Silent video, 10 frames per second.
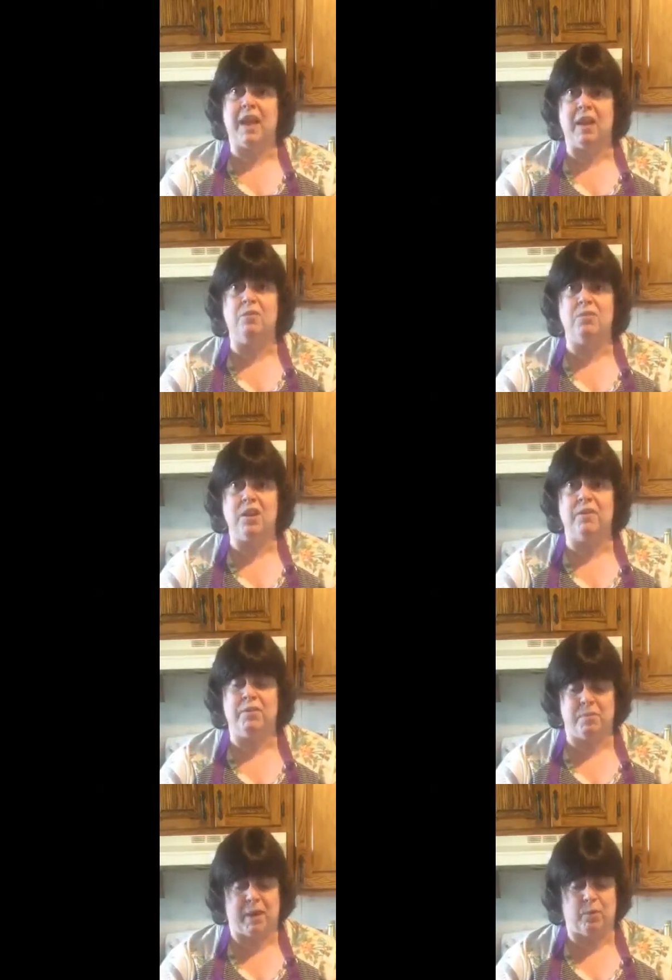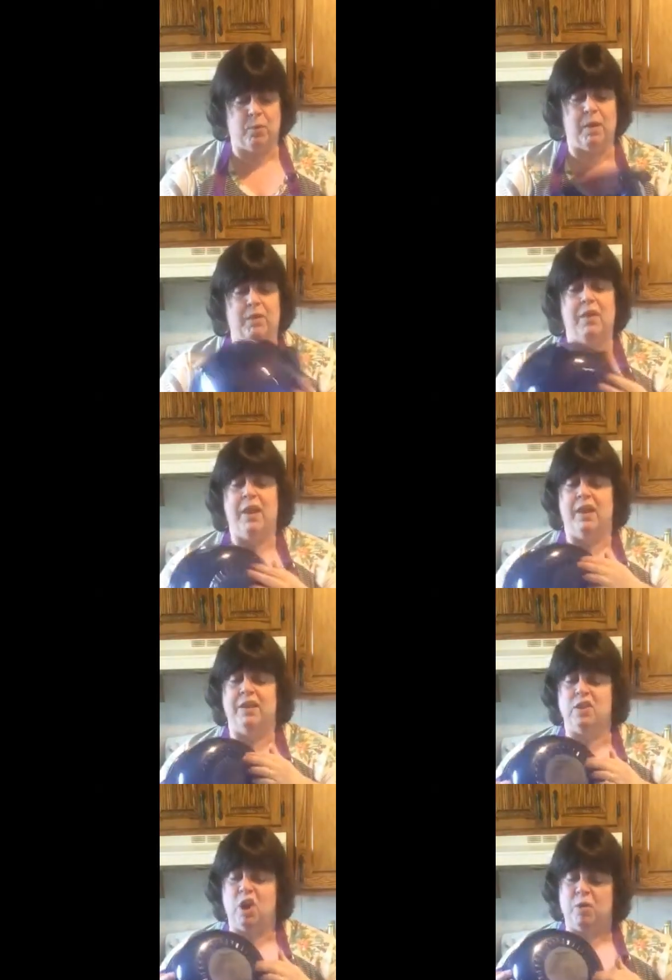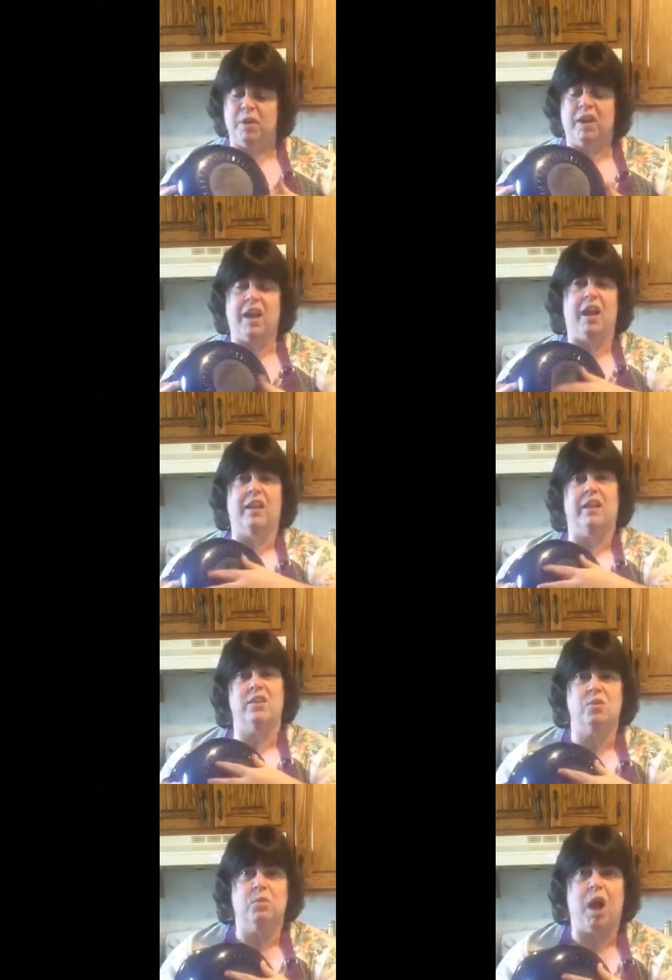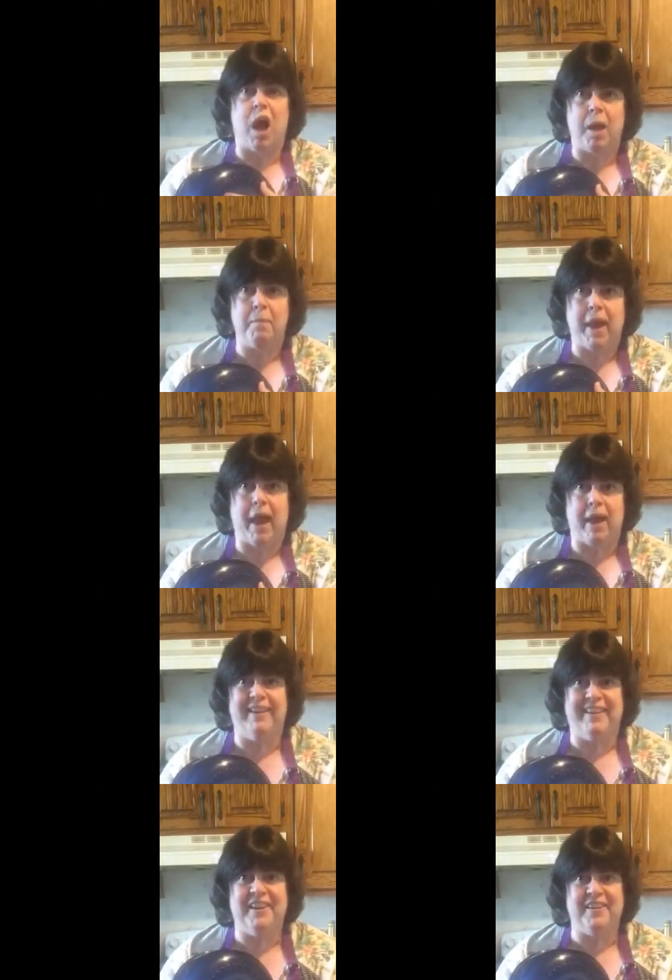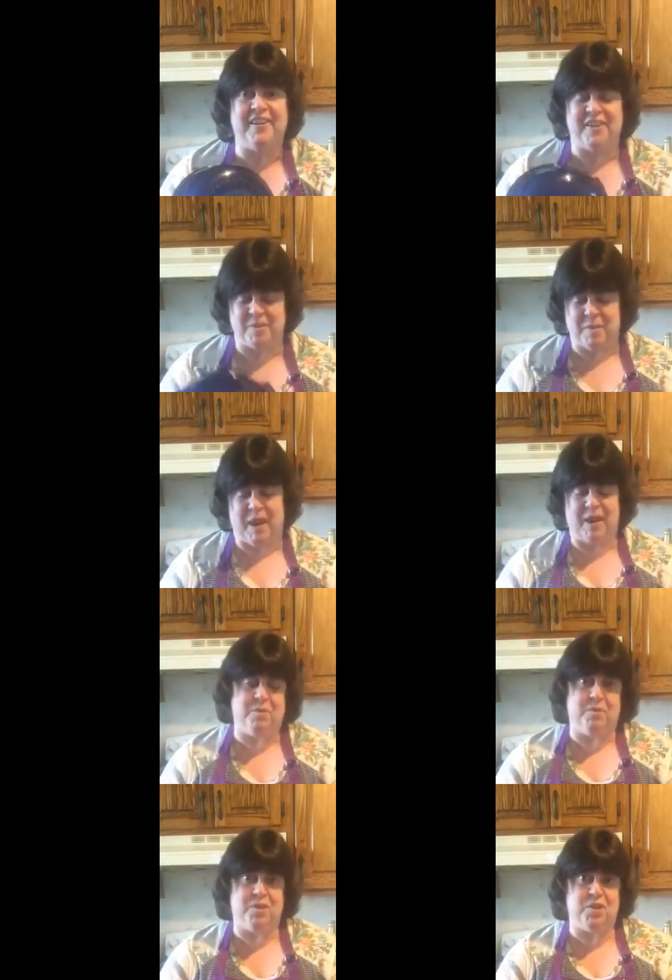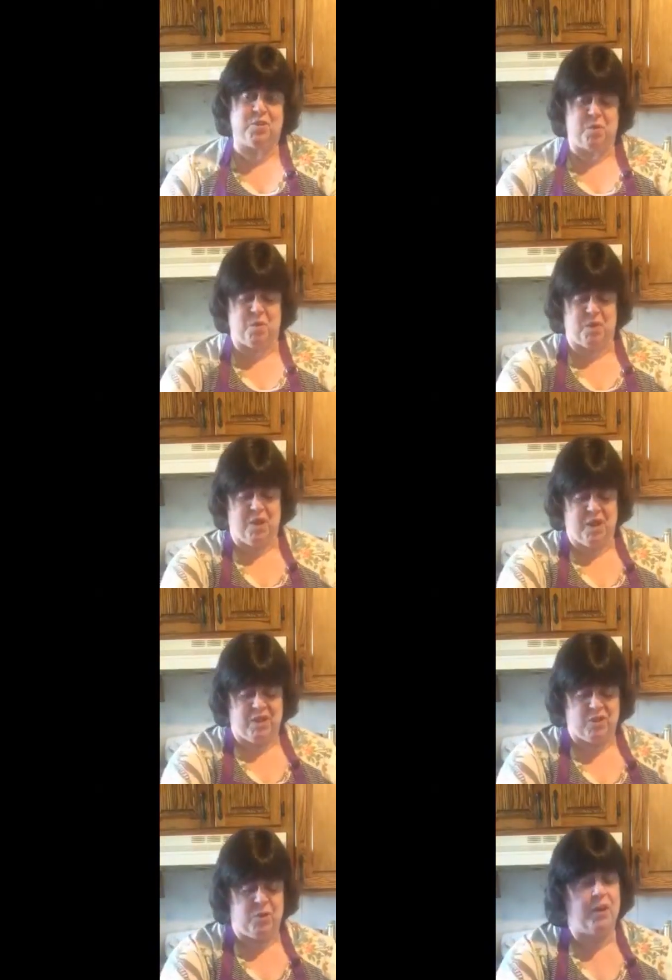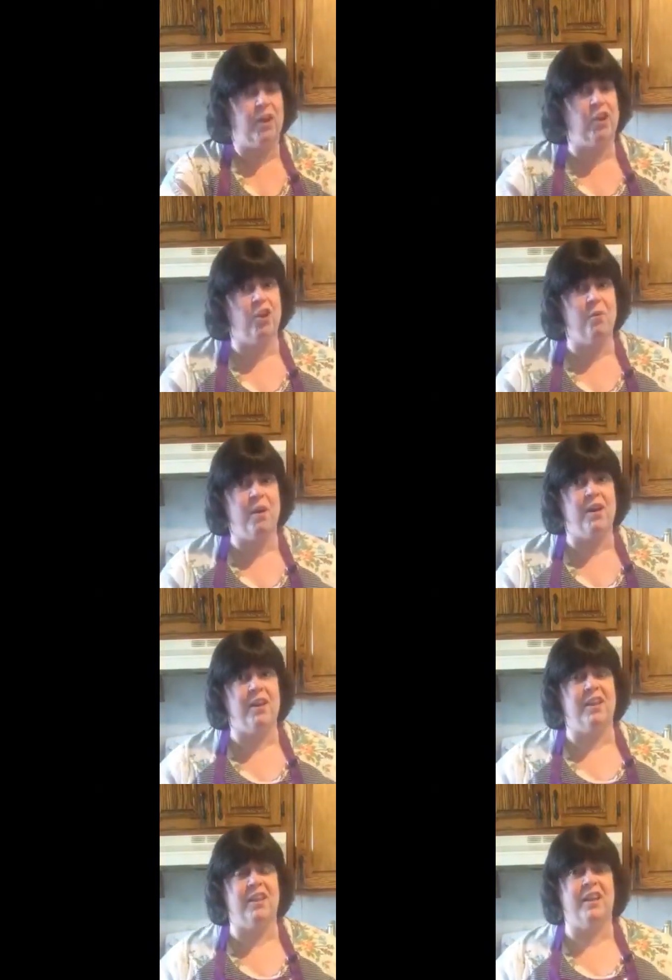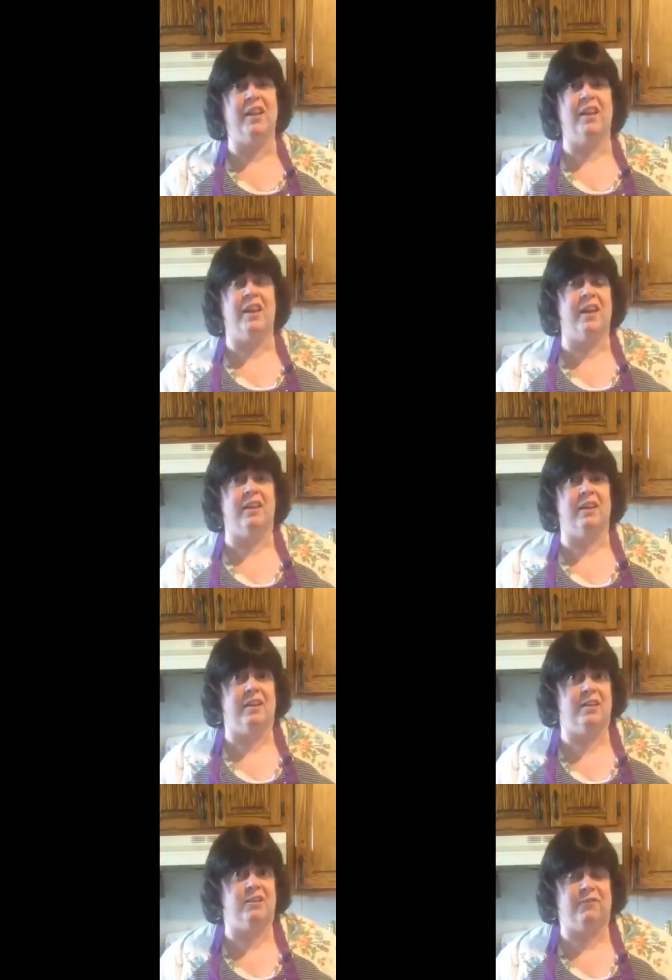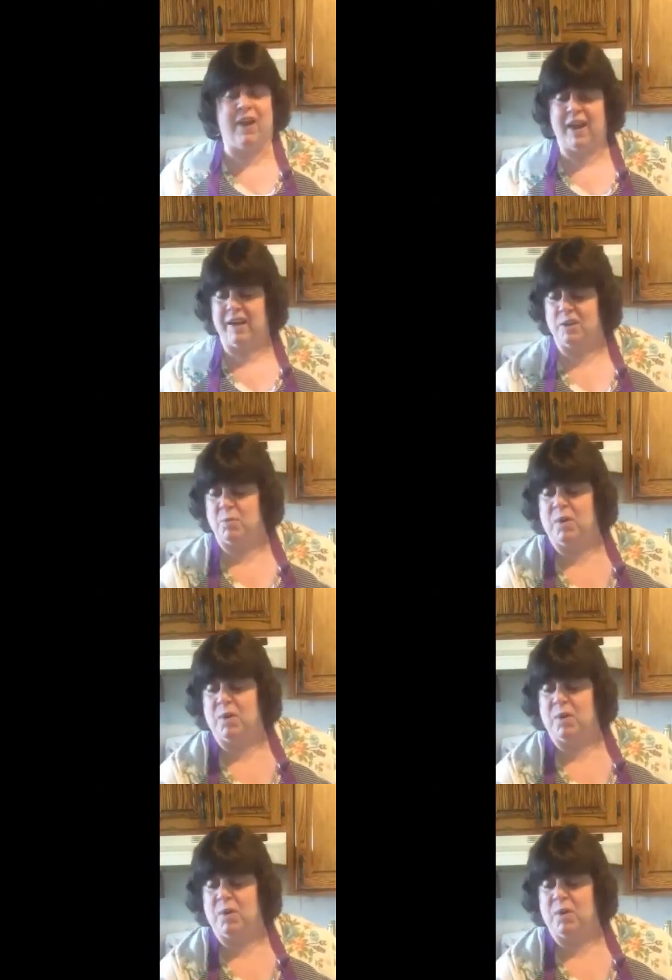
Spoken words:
out of the microwave, it's already got like its own hot pad here on the bottom, which is cool. So it can go on anything and it's fine. It's